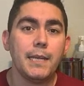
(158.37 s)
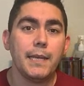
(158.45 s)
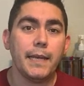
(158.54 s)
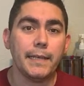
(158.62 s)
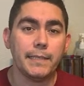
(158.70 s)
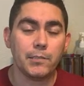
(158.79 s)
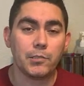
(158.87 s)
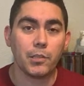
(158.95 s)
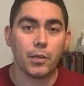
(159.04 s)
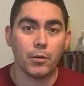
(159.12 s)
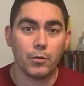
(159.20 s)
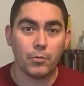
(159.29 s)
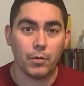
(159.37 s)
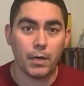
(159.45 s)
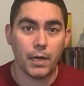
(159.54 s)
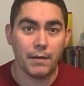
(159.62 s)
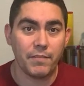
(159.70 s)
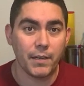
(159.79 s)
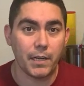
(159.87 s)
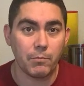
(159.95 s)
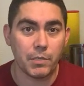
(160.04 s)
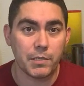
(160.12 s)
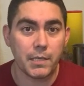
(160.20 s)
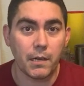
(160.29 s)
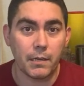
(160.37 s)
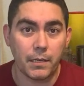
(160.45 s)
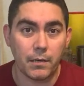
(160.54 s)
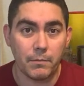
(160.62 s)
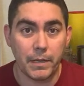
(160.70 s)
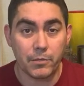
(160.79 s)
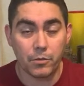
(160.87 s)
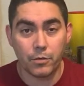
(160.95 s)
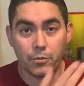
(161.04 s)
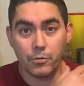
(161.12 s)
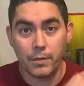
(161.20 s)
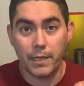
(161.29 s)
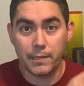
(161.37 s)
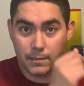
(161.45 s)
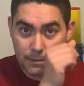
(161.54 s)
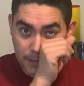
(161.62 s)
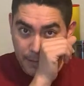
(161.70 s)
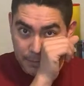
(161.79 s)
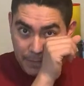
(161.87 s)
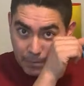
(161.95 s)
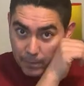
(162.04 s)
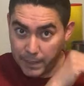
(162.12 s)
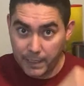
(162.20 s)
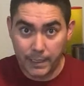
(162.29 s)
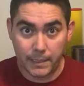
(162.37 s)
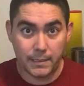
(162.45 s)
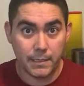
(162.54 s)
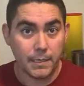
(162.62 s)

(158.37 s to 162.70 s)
And so I figured I would just get on here and make sure to do this. That way you could,